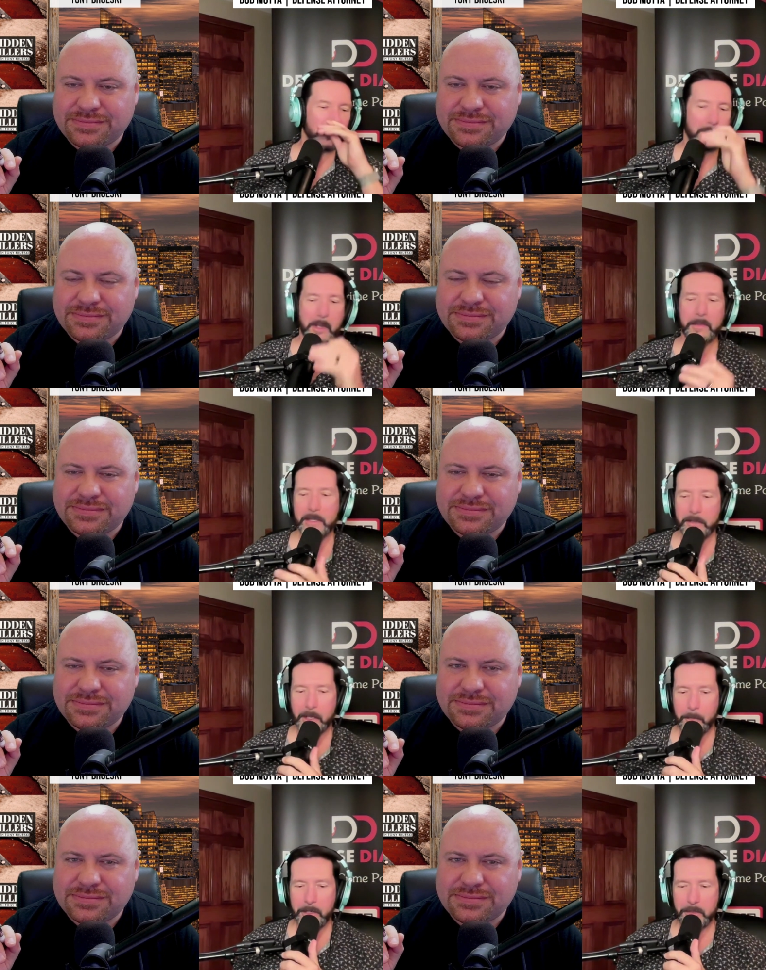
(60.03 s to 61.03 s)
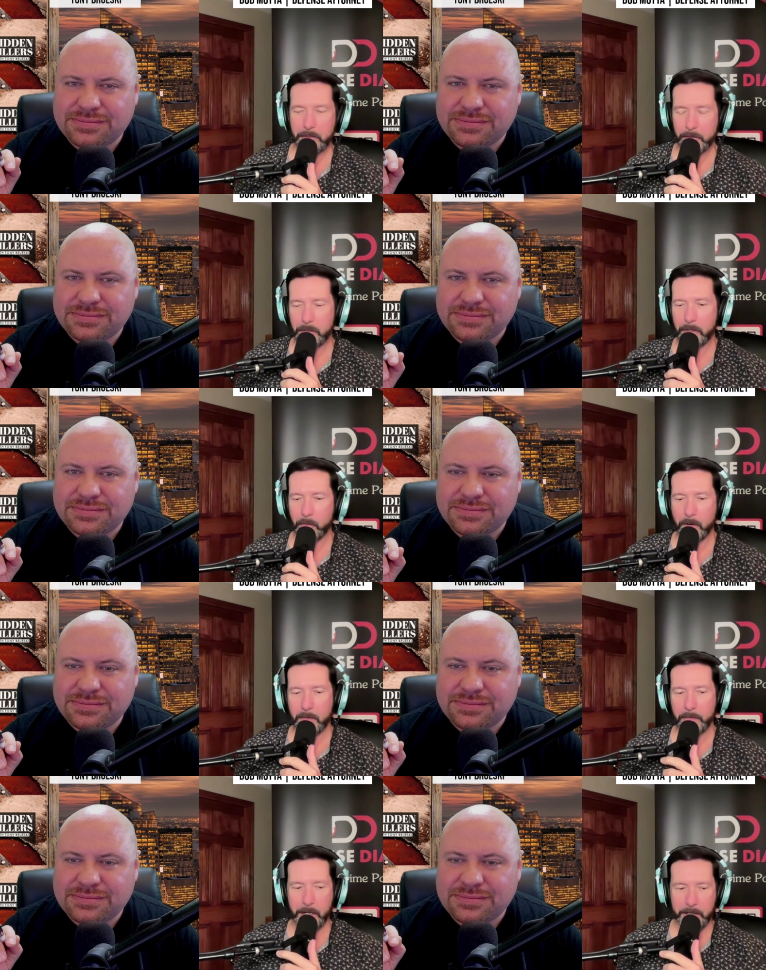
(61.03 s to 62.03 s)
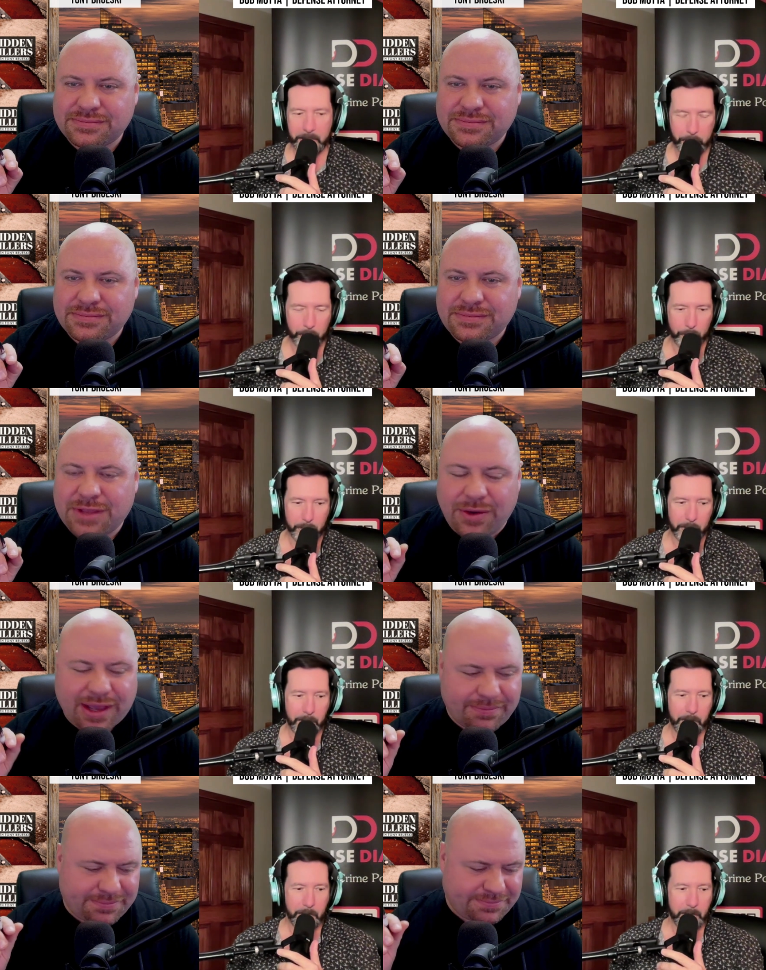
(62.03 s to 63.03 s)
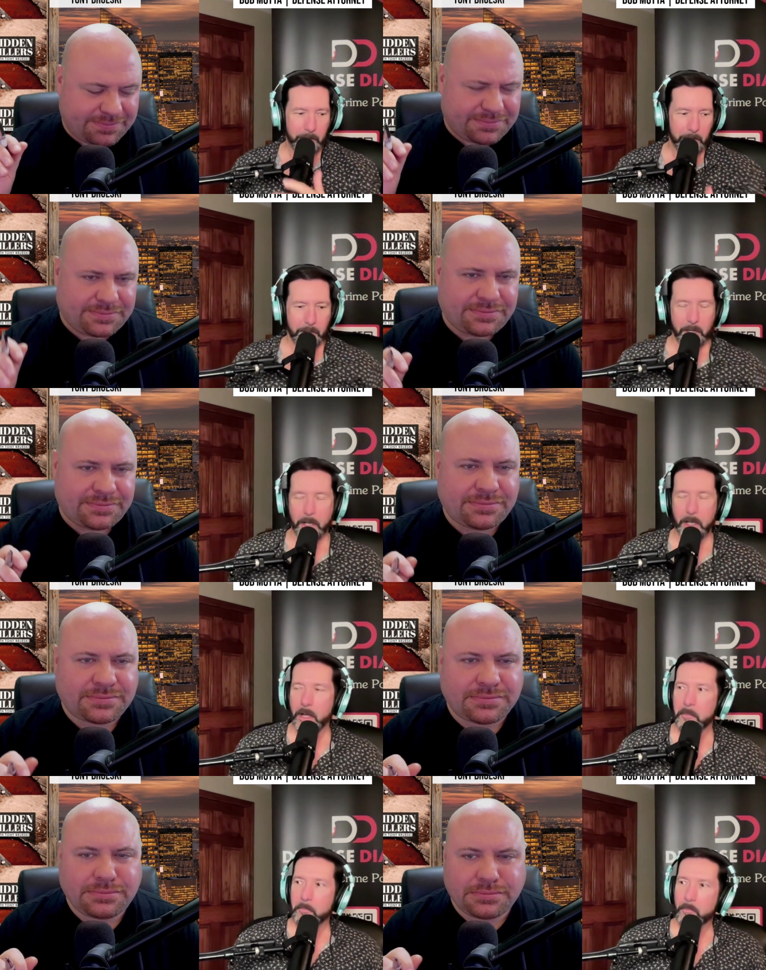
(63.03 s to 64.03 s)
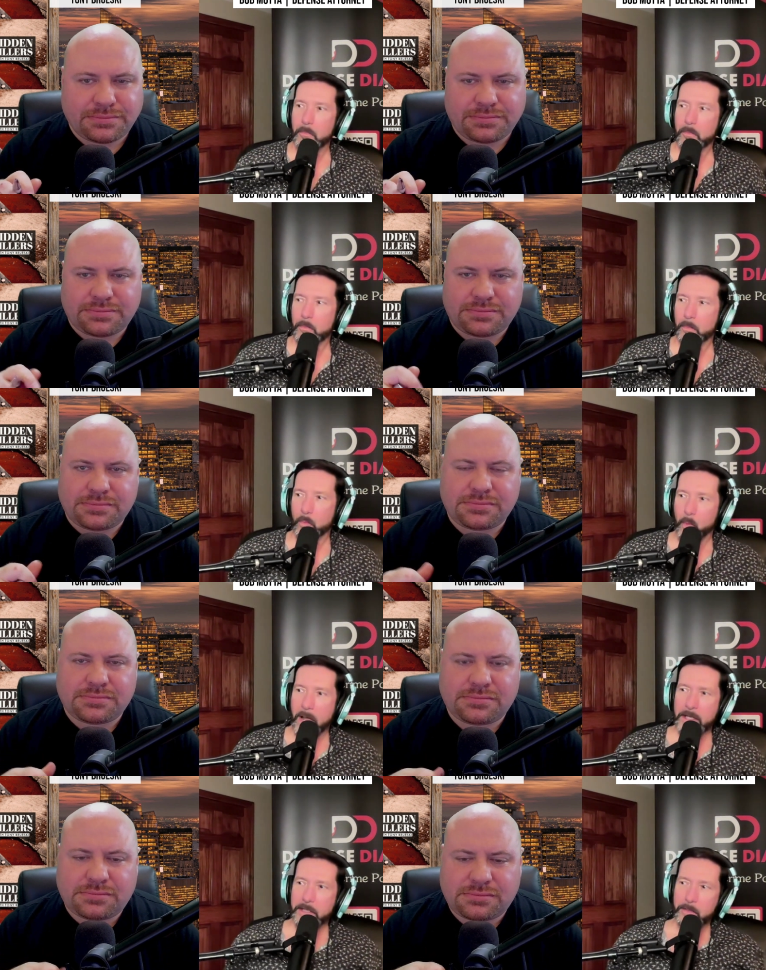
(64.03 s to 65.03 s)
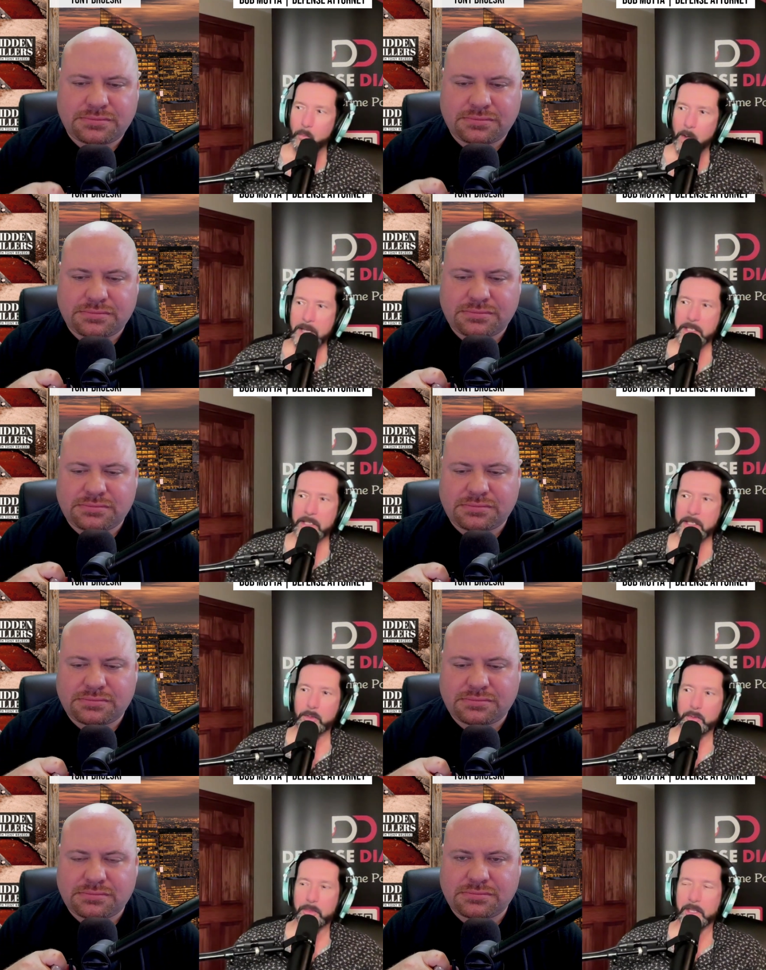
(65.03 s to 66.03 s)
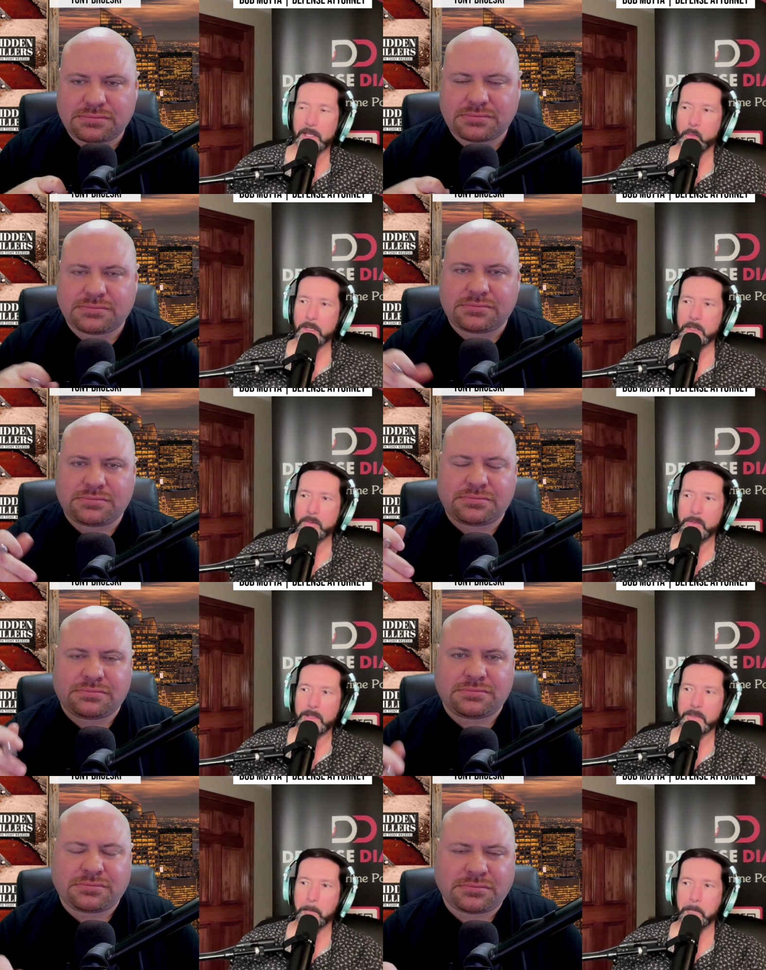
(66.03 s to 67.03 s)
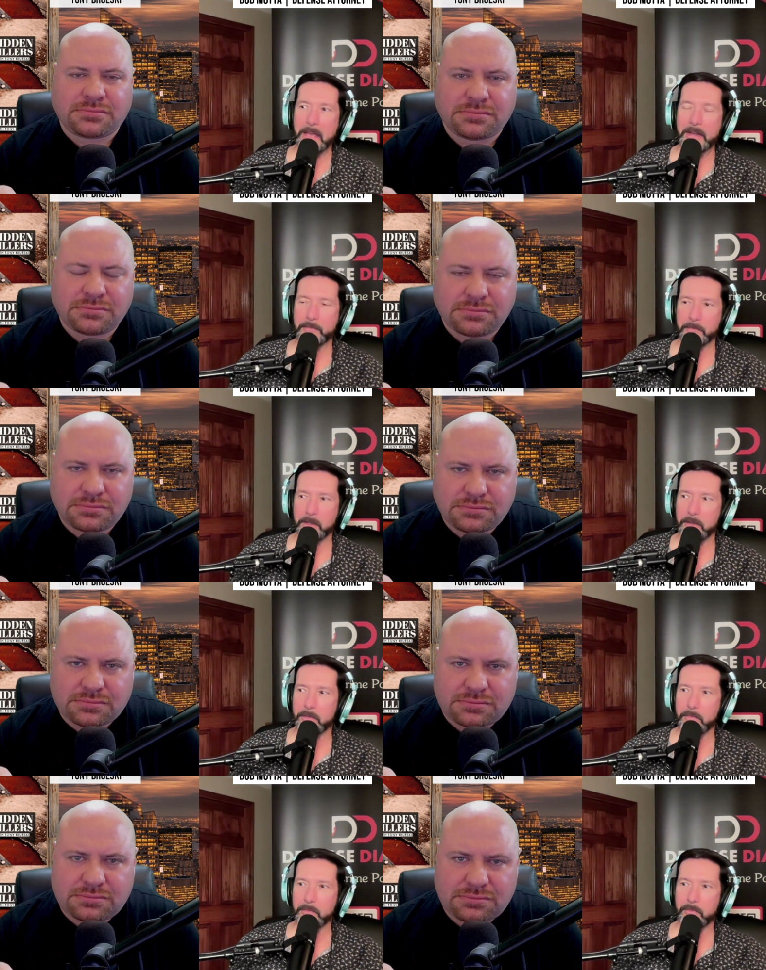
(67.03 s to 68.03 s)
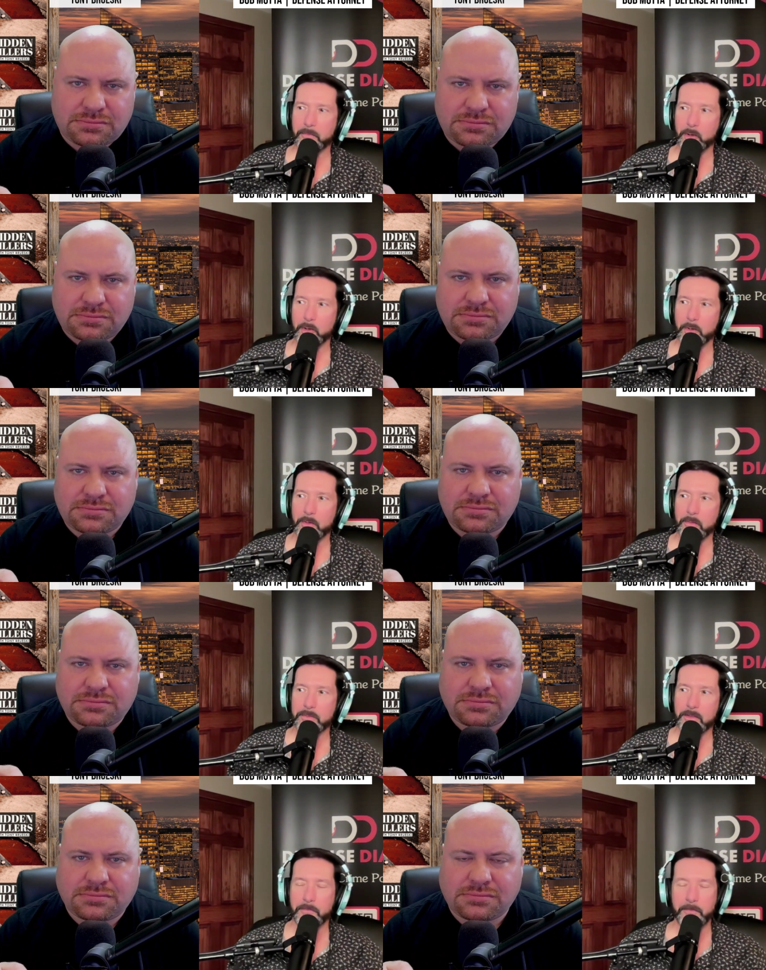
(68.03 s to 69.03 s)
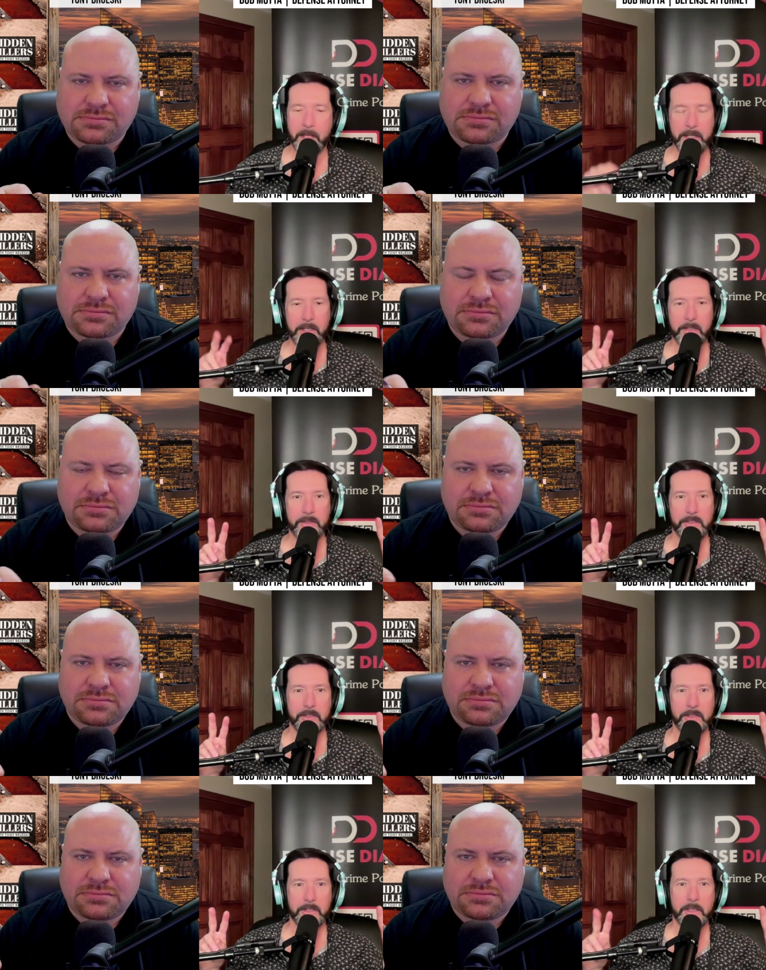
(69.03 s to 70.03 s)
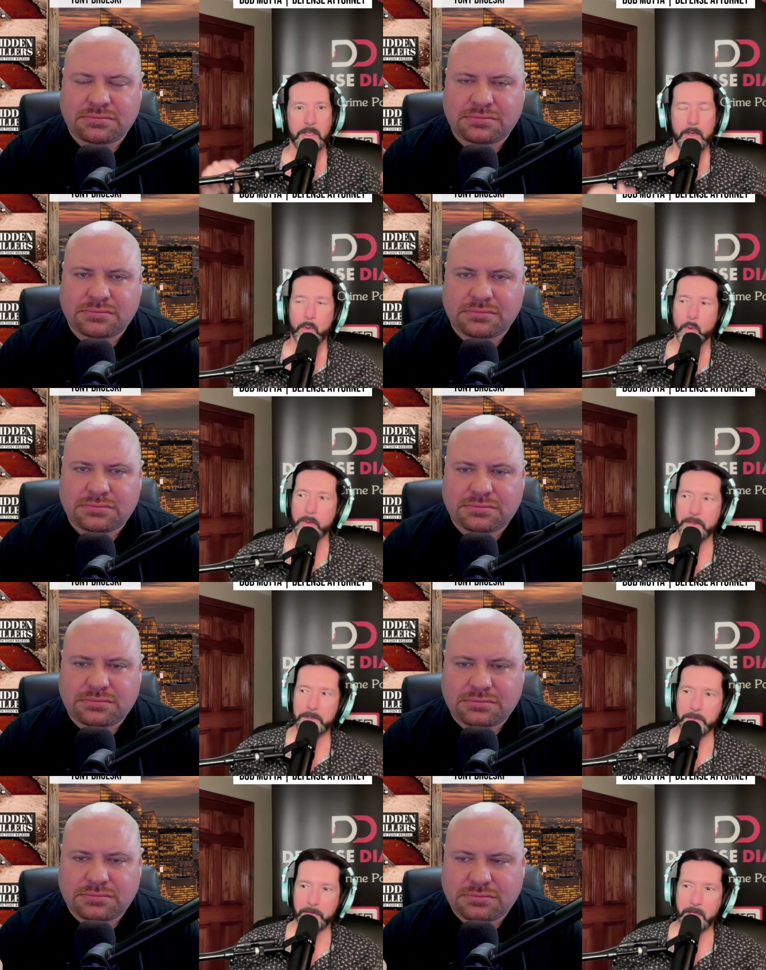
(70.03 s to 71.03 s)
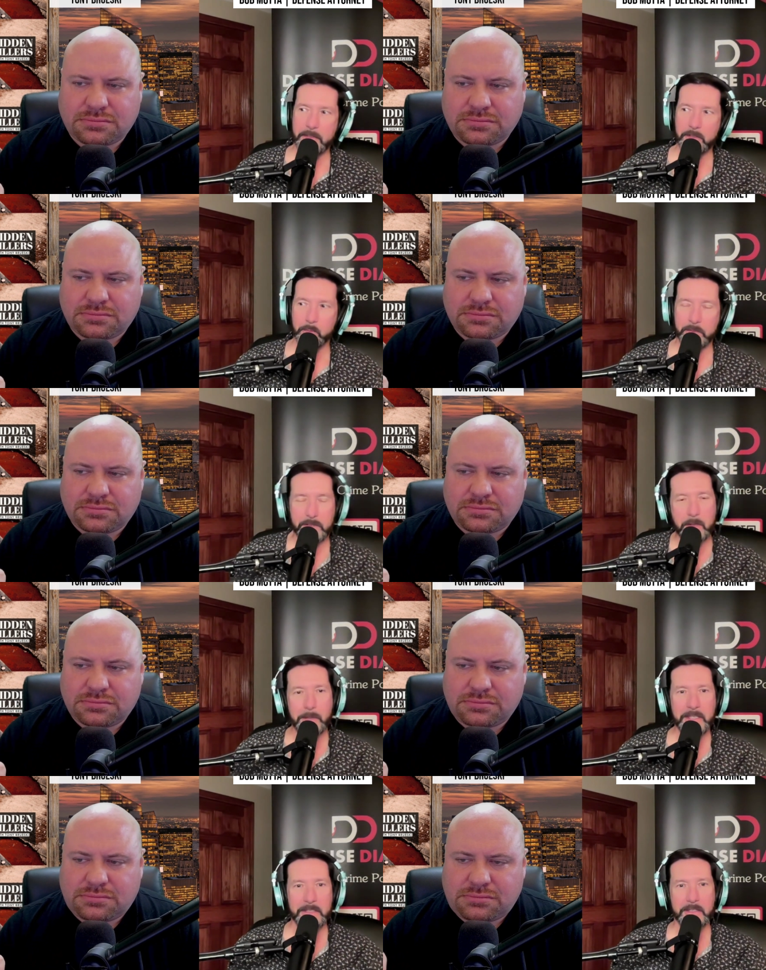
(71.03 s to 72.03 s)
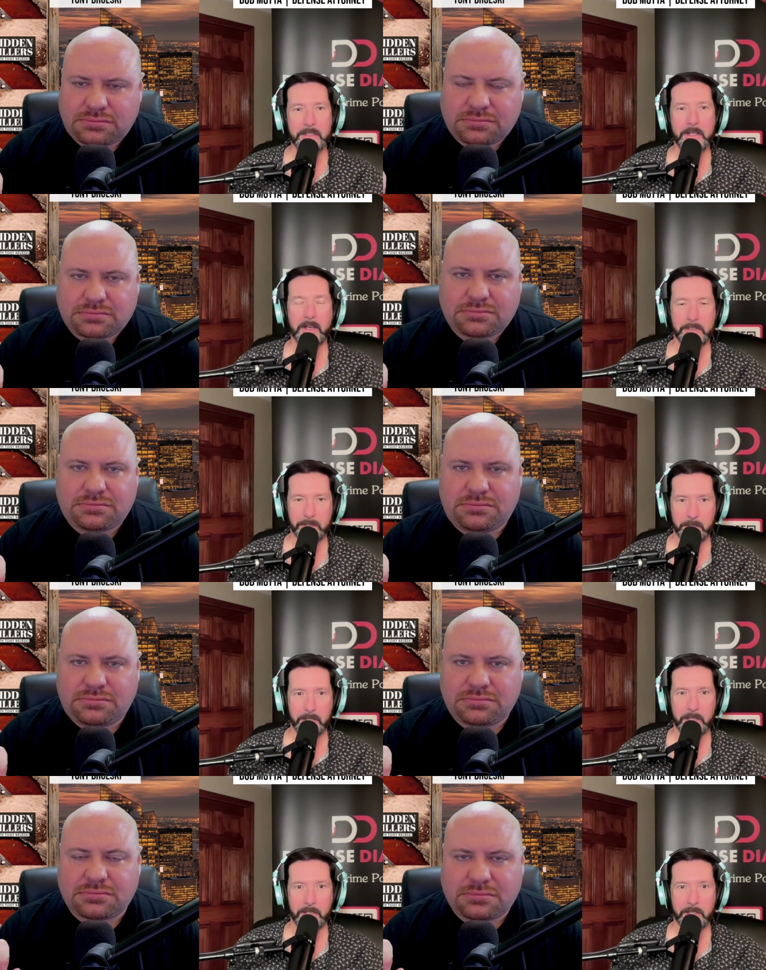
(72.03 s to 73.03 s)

Speaker 1: well, let me. I'm going to turn it around on you. Okay. Um, why, why do you think? What do you think the benefit for defendants or the defense when somebody's in custody